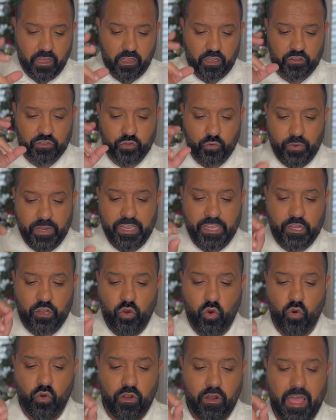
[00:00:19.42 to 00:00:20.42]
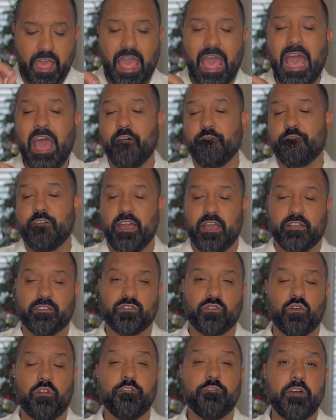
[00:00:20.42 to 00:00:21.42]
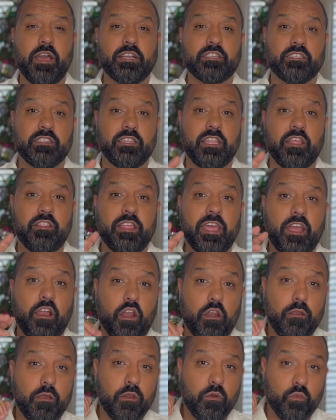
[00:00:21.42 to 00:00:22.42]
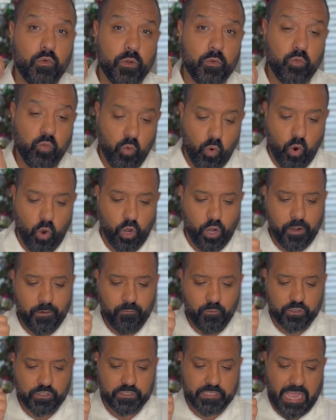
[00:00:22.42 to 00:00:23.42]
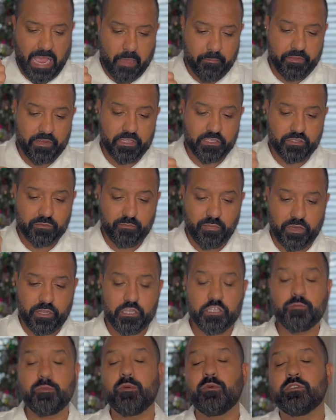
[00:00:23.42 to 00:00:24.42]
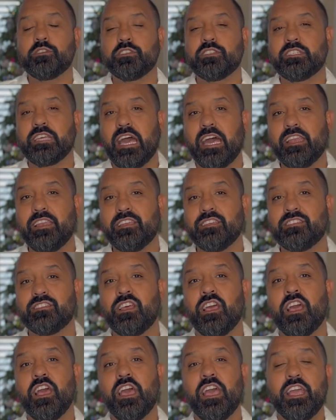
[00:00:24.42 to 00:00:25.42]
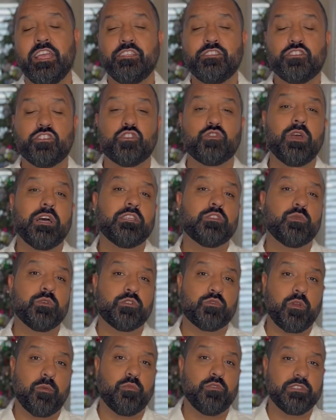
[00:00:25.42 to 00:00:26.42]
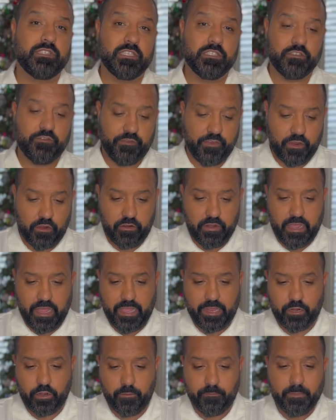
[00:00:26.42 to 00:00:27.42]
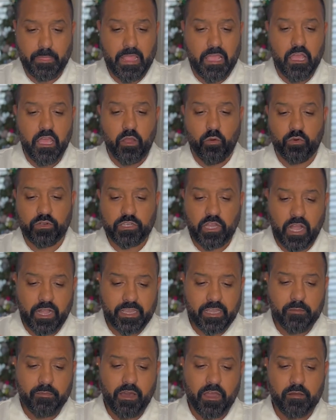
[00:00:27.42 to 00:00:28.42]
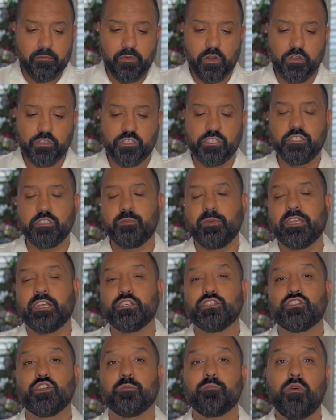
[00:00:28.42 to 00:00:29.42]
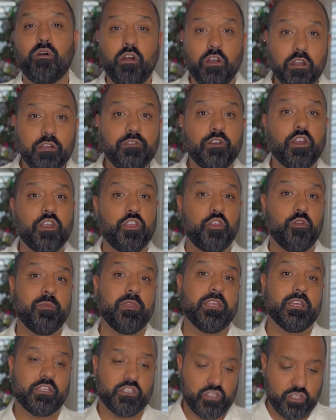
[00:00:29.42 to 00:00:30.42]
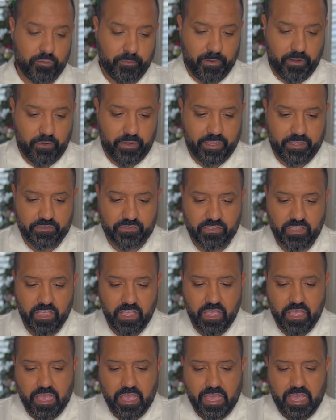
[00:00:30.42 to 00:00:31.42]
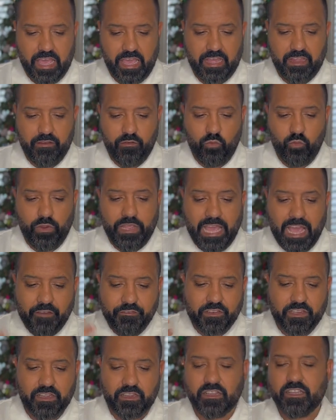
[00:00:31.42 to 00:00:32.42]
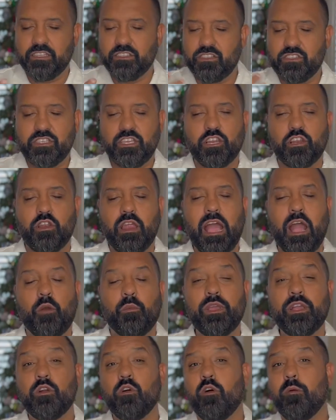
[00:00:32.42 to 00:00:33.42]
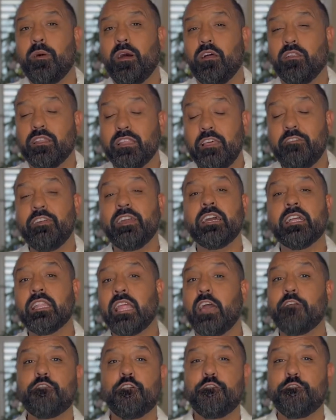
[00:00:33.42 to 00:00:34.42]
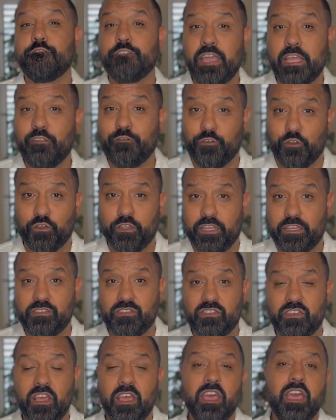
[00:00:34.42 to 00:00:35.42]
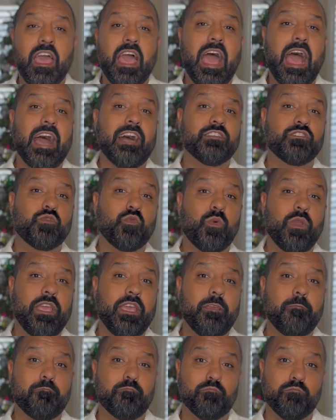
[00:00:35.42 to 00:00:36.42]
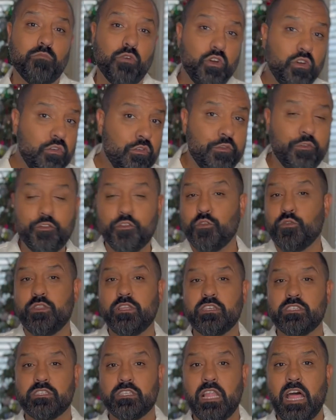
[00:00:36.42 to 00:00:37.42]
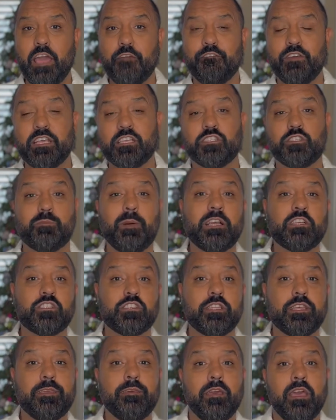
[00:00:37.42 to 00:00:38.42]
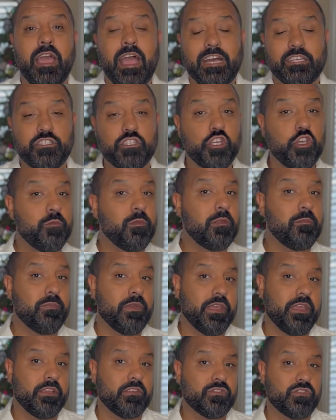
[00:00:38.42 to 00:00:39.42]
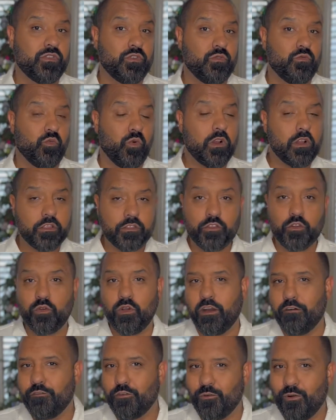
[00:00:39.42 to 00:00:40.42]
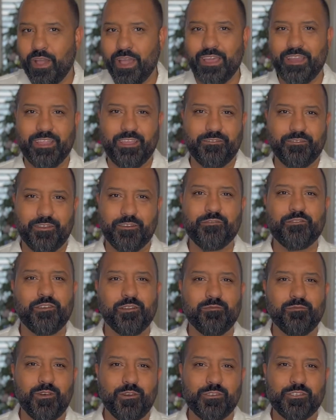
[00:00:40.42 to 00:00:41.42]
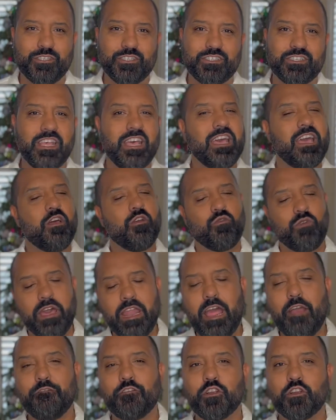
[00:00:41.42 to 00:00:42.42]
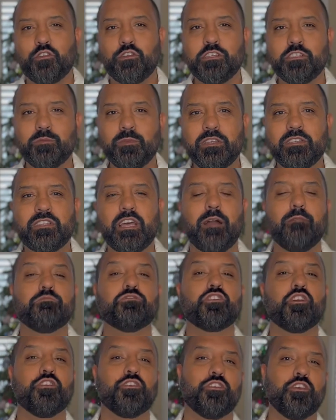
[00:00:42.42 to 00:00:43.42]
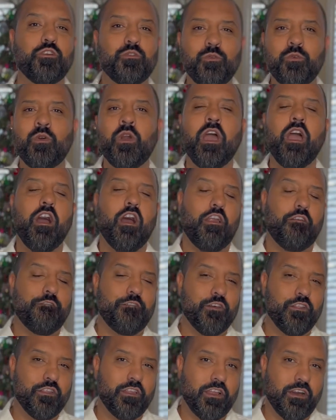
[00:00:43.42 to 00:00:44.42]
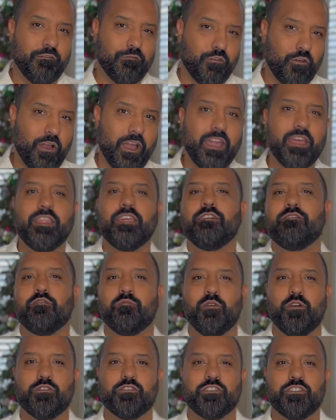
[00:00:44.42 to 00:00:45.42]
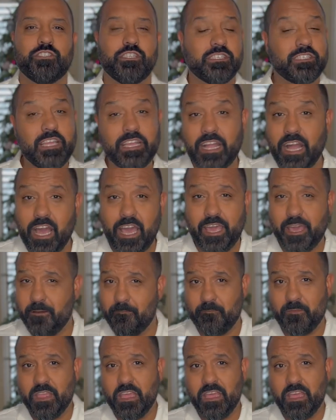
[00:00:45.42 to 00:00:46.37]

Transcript: three core affects or effects, and they are reward, which is happiness, punishment, which is sadness, and stress, which represents fear and anger. And we're talking about emotions because they're part of our human experience, and we have to consider how we go about living a life of faithfulness as we move through this life, especially as human beings who work through a variety of different emotions. Right after Christmas, I'm sure you are feeling a variety of emotions, just like I am.